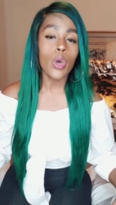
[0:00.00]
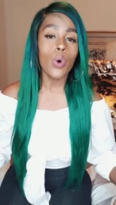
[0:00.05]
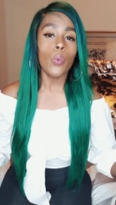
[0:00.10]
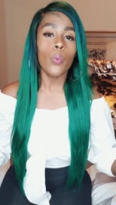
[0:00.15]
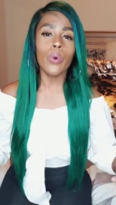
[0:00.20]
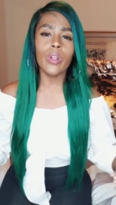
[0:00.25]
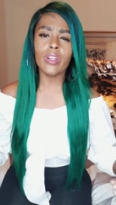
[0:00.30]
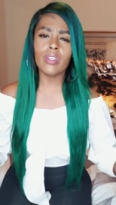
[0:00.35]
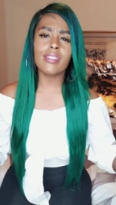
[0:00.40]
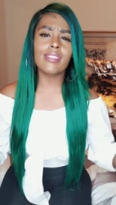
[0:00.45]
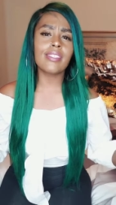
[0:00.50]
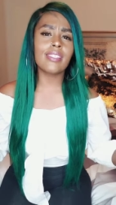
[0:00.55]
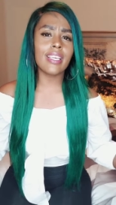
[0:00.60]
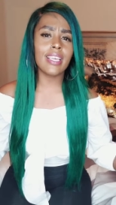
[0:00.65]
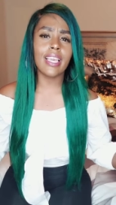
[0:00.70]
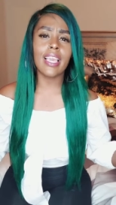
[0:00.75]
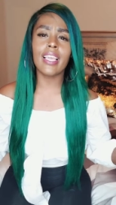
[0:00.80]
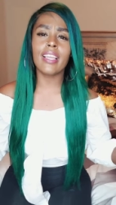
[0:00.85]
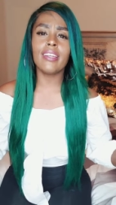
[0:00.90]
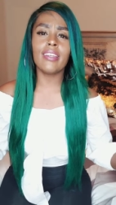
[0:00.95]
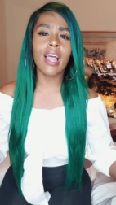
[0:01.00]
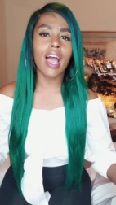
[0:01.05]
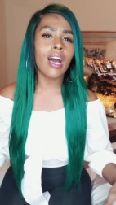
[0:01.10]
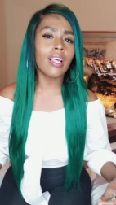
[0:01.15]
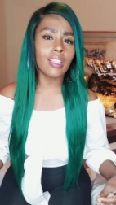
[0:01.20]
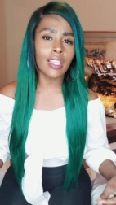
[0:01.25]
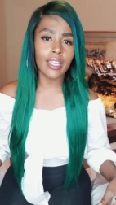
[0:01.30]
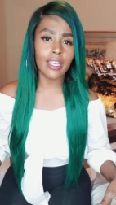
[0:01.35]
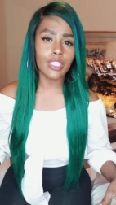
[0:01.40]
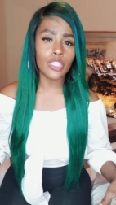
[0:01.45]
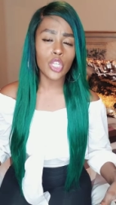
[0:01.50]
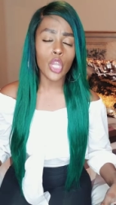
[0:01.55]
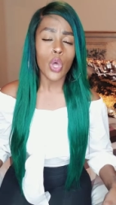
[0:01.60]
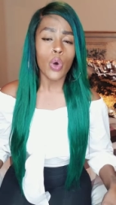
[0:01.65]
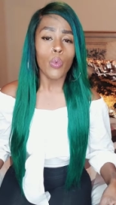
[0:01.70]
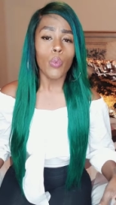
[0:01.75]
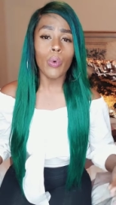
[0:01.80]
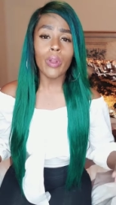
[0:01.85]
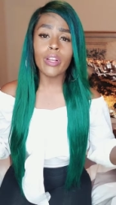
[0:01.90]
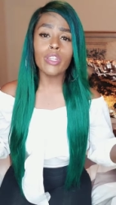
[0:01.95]
we are seeking knowledge,
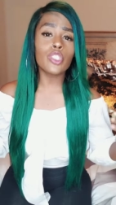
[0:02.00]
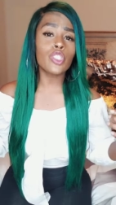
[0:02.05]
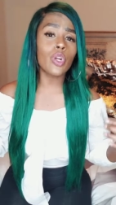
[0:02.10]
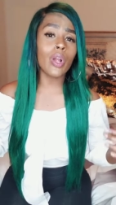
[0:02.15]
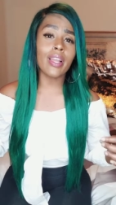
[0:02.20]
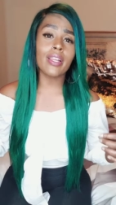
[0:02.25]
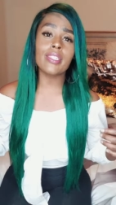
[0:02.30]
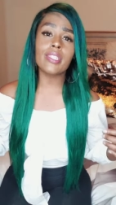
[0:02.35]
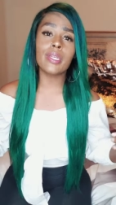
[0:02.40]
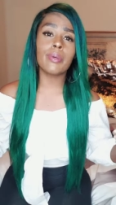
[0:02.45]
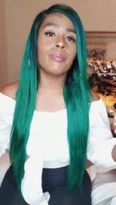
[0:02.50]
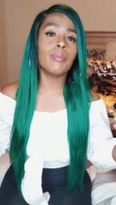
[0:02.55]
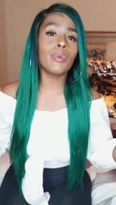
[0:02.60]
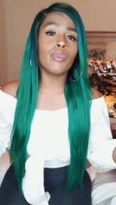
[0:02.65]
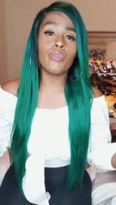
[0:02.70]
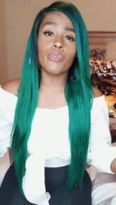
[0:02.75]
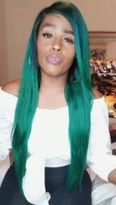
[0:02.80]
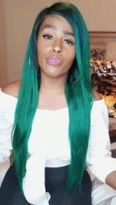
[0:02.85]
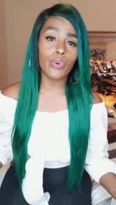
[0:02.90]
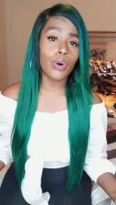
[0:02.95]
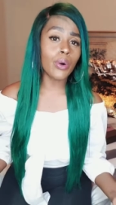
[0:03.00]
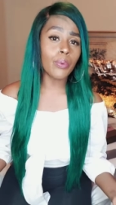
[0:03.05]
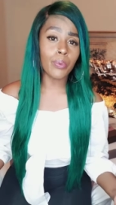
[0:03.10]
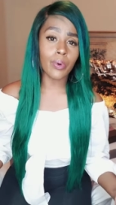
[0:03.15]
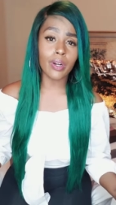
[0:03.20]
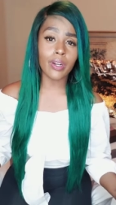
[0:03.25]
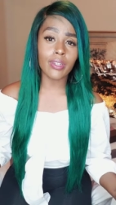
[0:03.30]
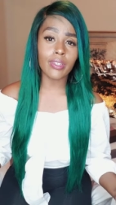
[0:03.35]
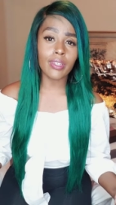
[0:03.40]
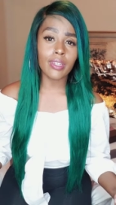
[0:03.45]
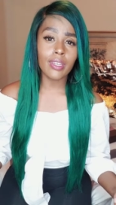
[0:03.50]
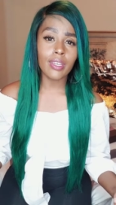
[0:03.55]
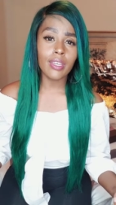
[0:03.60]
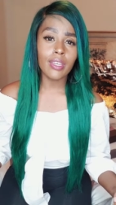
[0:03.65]
we are trying to move forward.